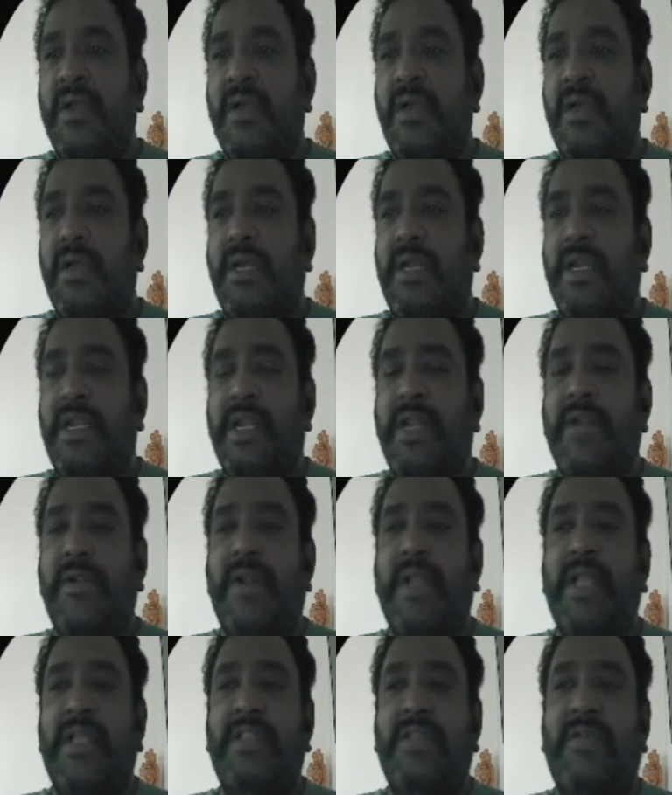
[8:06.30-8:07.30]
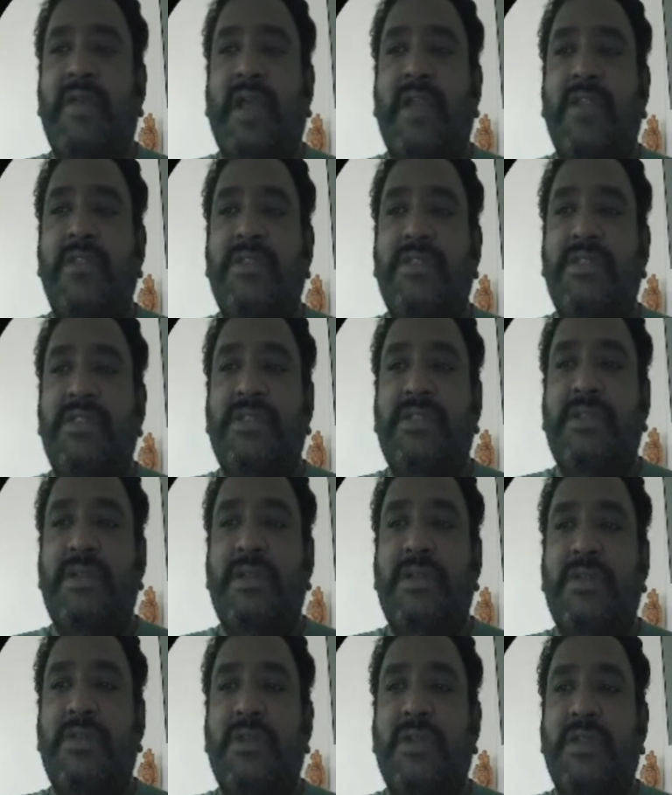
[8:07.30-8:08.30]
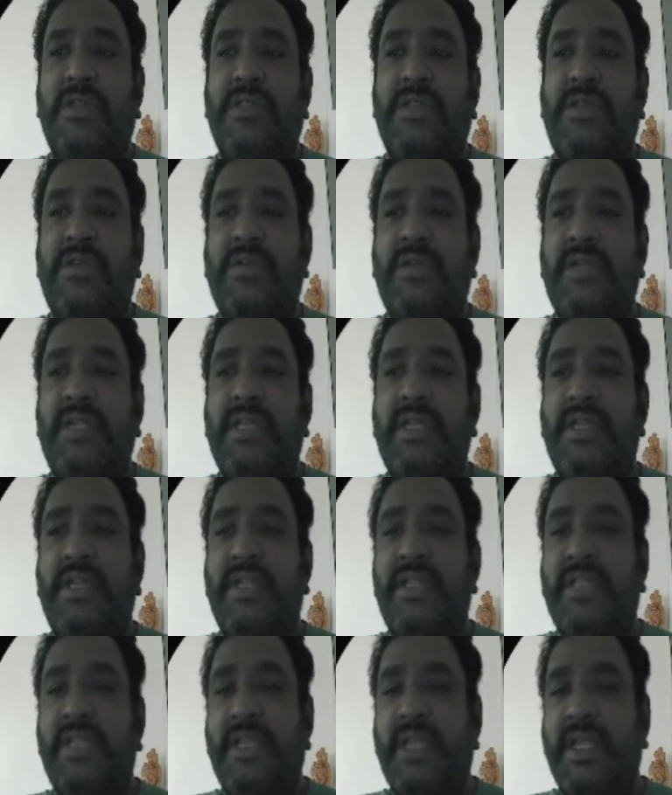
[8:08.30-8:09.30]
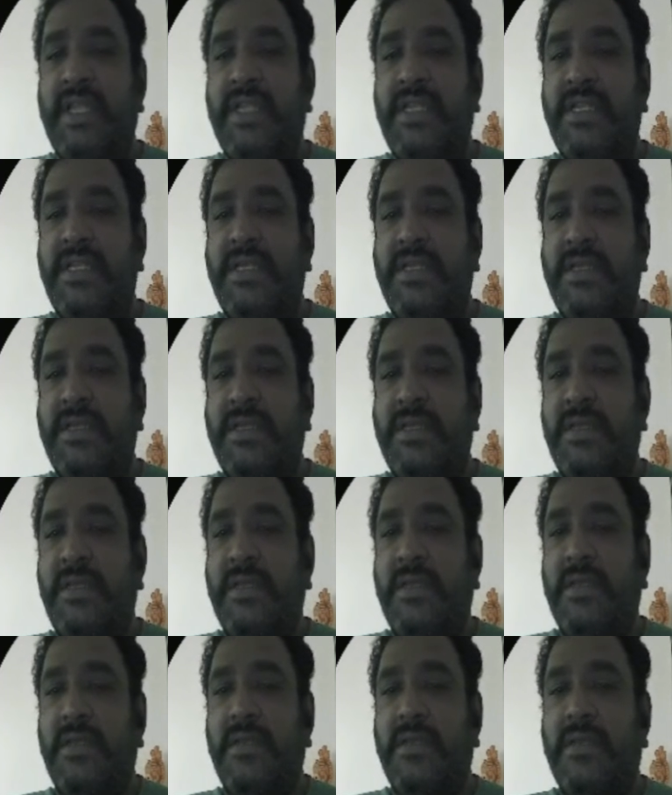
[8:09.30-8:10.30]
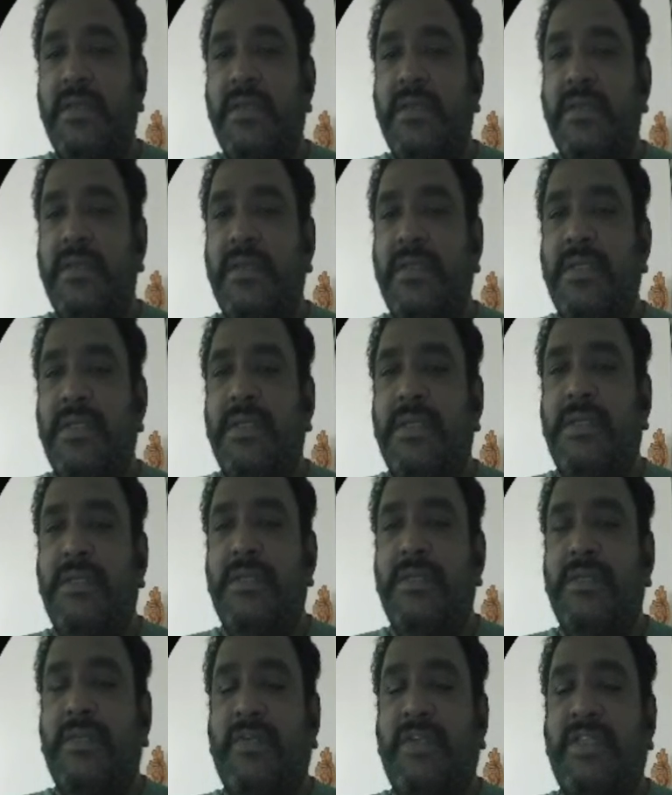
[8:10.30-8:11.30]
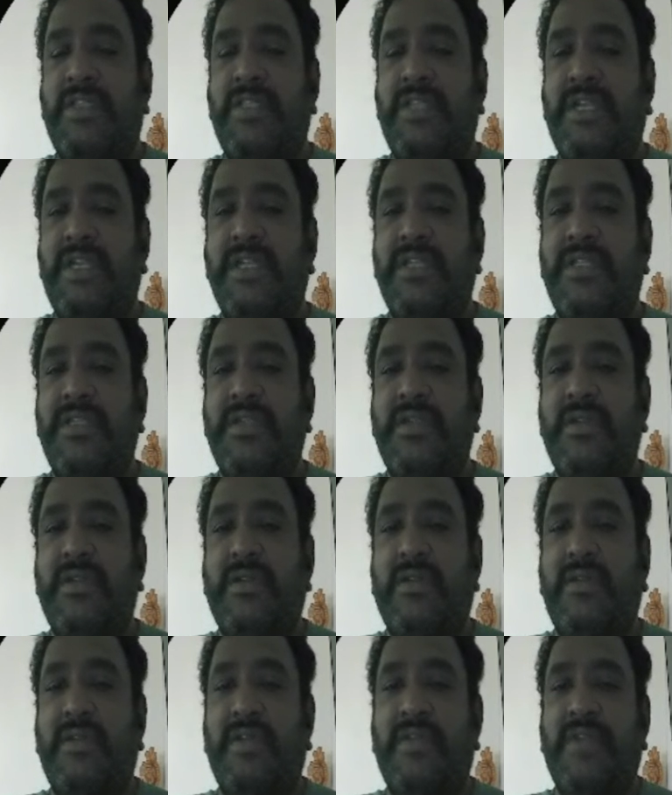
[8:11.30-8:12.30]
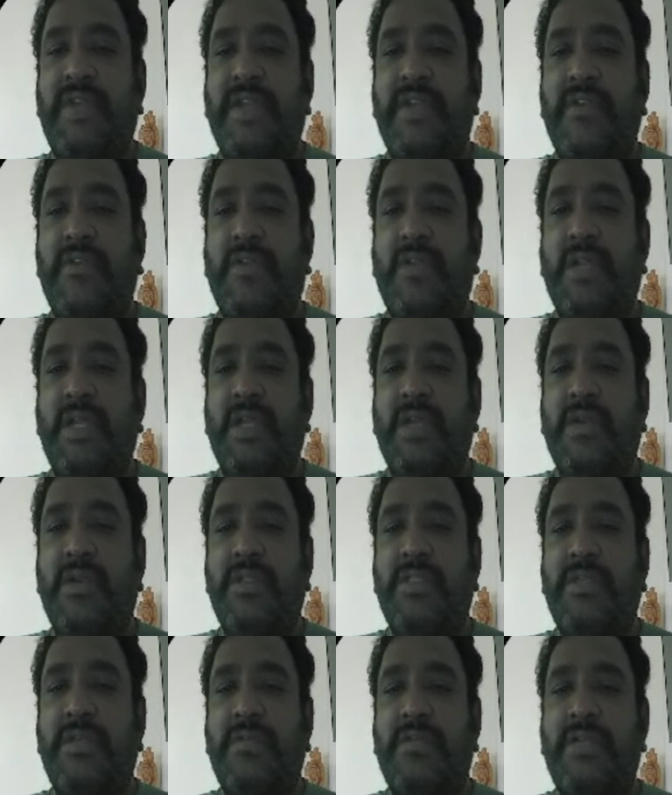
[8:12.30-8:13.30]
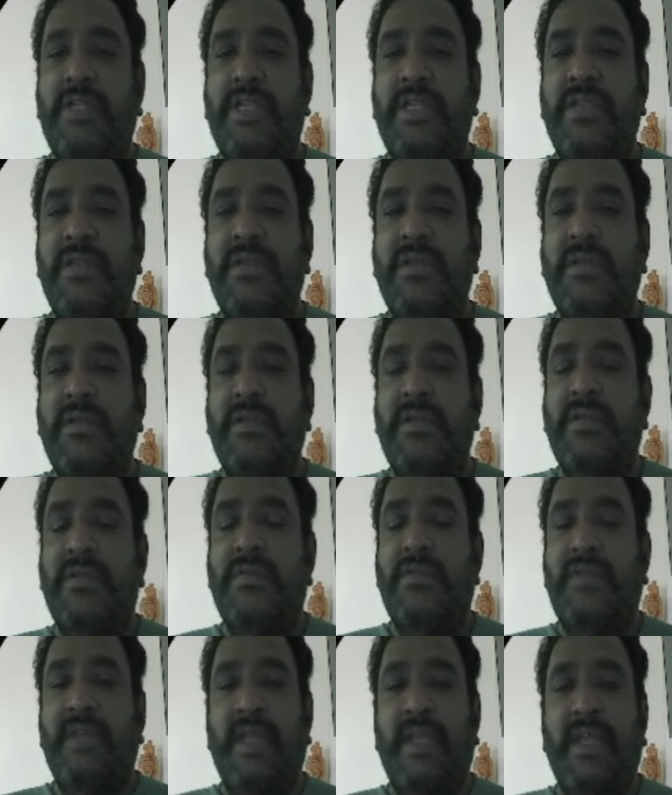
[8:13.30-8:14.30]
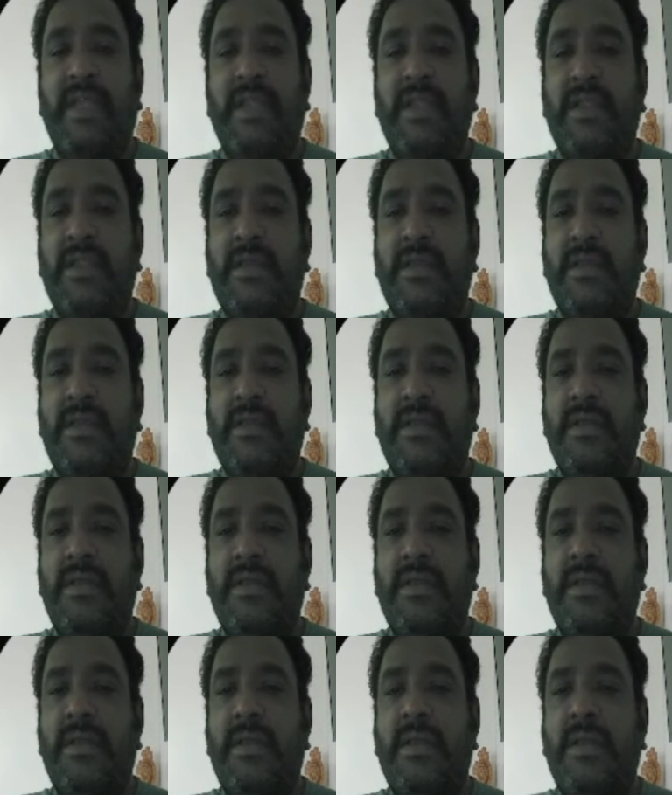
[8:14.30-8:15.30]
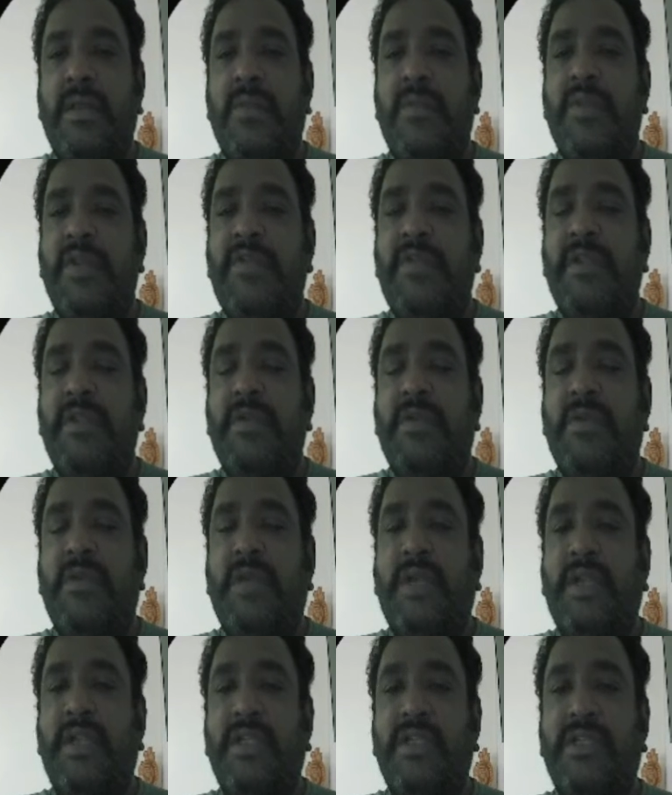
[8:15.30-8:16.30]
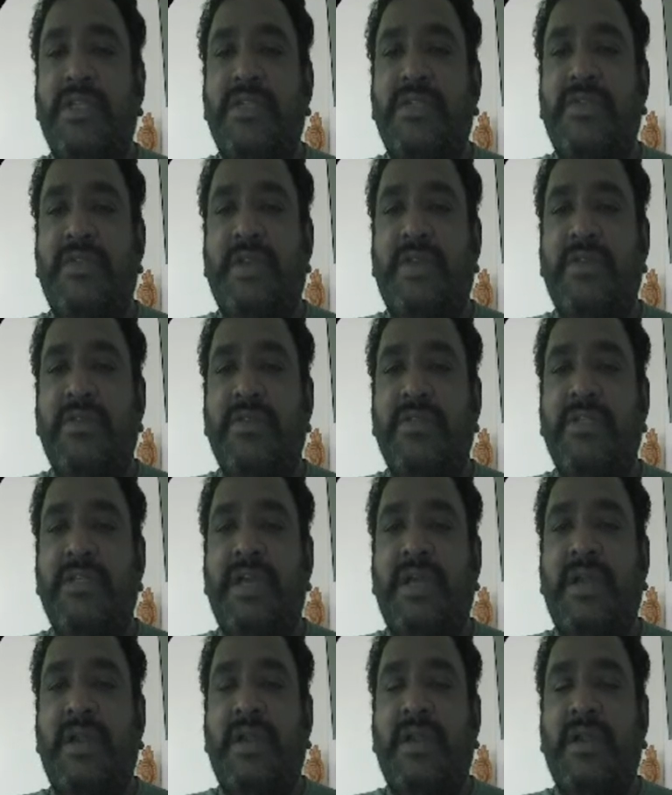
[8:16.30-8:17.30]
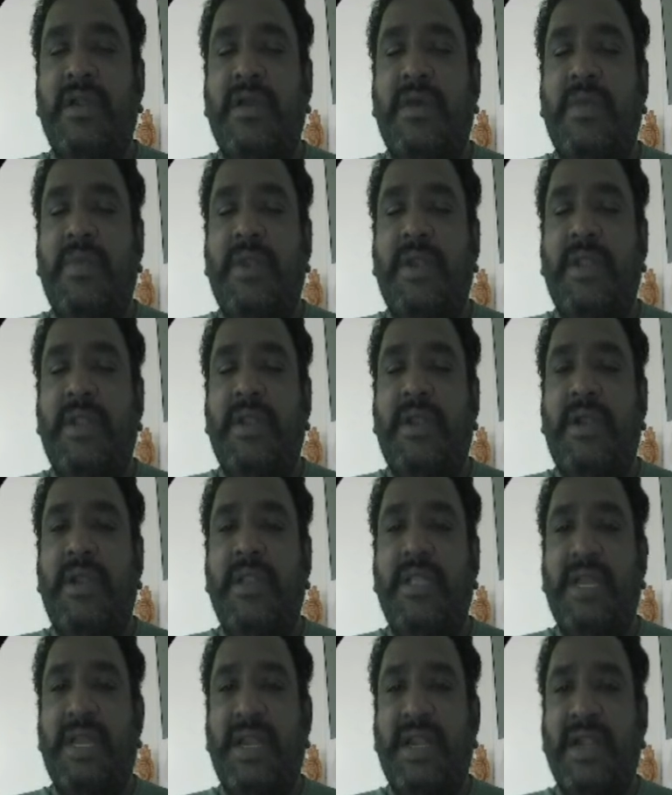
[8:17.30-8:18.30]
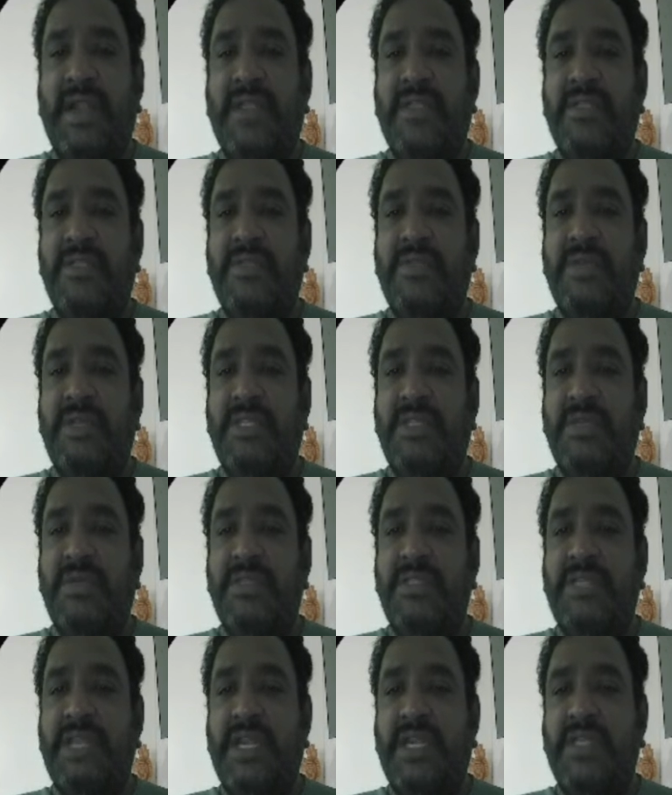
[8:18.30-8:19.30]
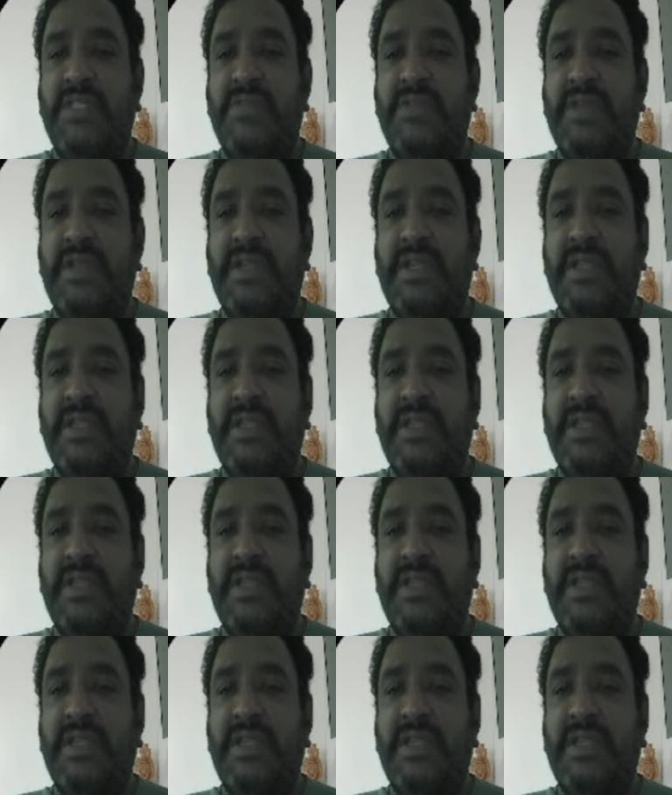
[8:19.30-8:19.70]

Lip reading: I try to take the values as 12, 17 and then 8. So in first condition it will verify 12 equal to 17, fail. Between two conditions, if I are using an AND operator, all the conditions must be satisfied.